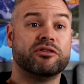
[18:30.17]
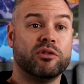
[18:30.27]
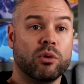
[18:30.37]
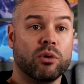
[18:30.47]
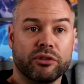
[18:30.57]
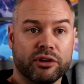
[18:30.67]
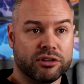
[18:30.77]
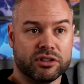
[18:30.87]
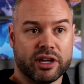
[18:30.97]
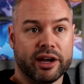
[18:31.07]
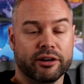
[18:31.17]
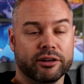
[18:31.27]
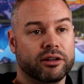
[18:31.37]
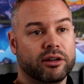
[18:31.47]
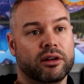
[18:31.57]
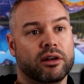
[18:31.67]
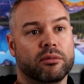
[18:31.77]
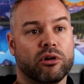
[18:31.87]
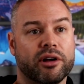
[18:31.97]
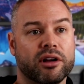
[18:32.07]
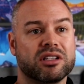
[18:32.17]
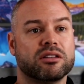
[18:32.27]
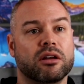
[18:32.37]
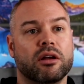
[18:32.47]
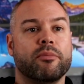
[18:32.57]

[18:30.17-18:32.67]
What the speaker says: for their desired products.